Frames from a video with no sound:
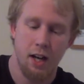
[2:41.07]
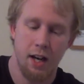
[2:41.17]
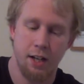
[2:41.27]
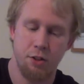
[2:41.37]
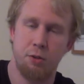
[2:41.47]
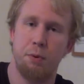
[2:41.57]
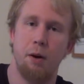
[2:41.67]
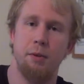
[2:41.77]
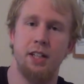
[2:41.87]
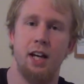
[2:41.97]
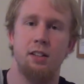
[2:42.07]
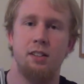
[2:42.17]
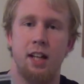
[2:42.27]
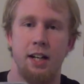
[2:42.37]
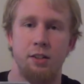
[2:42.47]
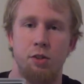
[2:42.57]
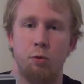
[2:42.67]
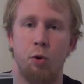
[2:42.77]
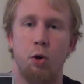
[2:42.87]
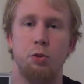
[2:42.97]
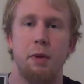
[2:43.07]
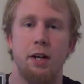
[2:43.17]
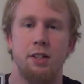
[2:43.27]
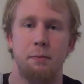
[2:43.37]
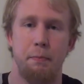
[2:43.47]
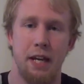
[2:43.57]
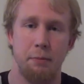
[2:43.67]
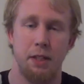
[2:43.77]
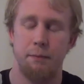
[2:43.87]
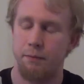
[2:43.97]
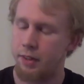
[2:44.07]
and you can probably guess, that is Rosemary's Baby.